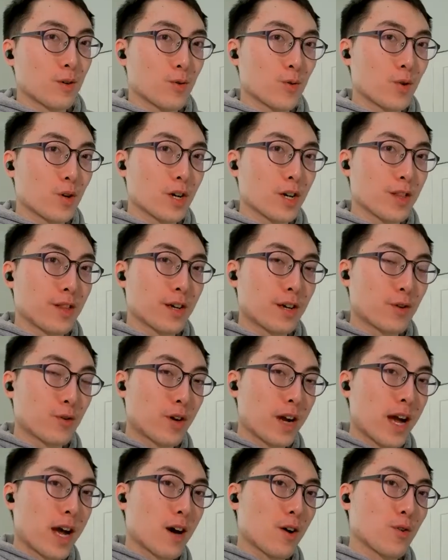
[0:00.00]
who are the
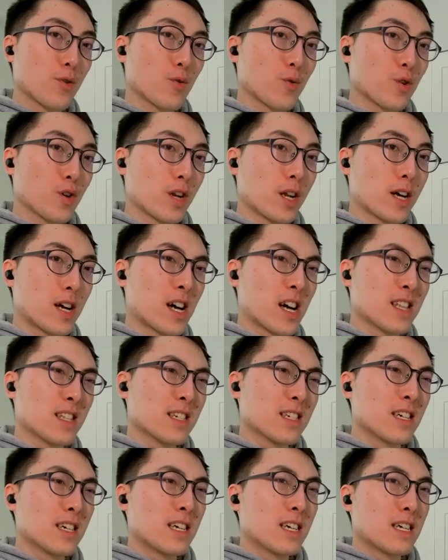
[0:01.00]
crowd who are not
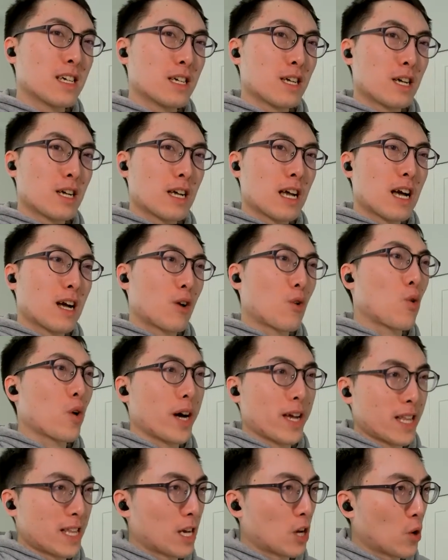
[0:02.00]

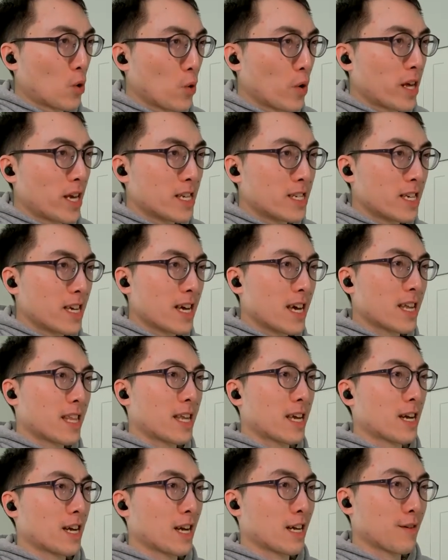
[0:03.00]
quite the goalies
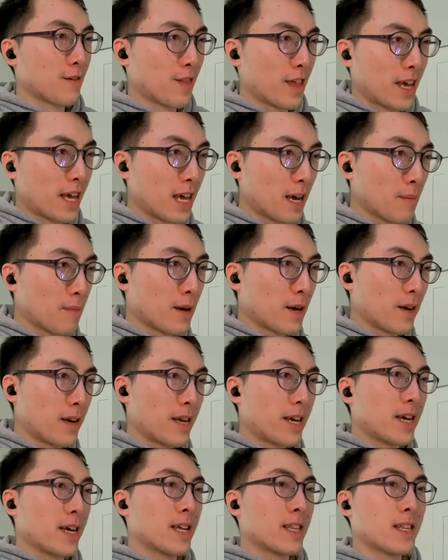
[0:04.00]
yet. They're kind of thinking
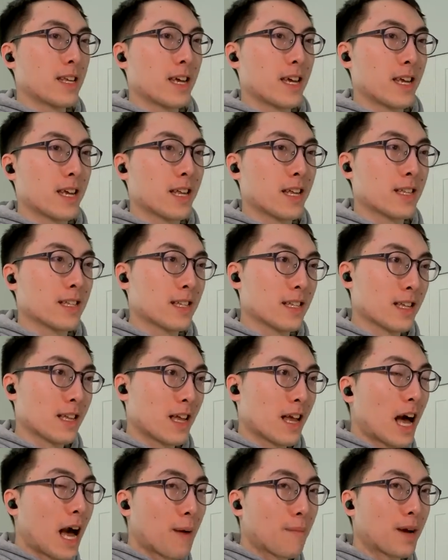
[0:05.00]
about it, and
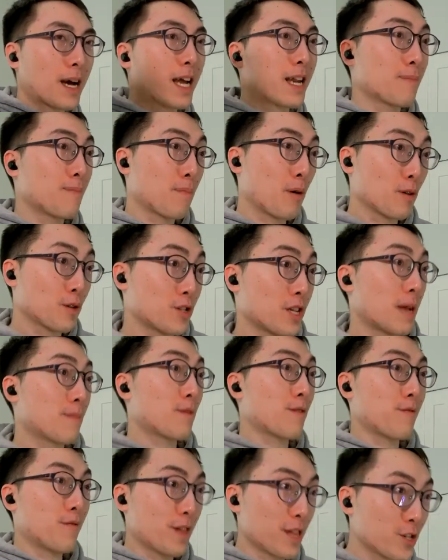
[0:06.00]
I'm kind of push
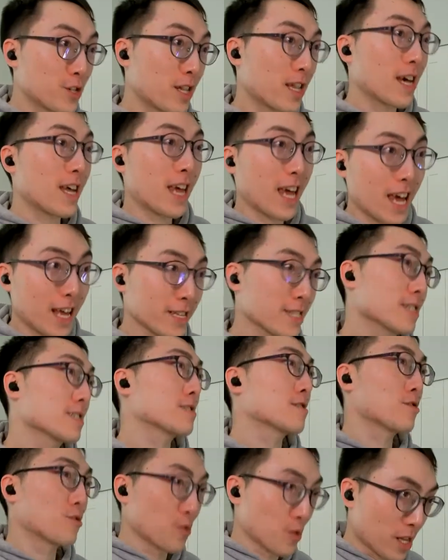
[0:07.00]
them to finish line. Hey,
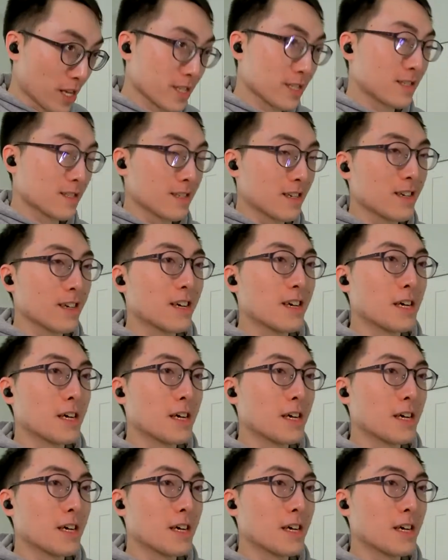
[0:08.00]
just do this.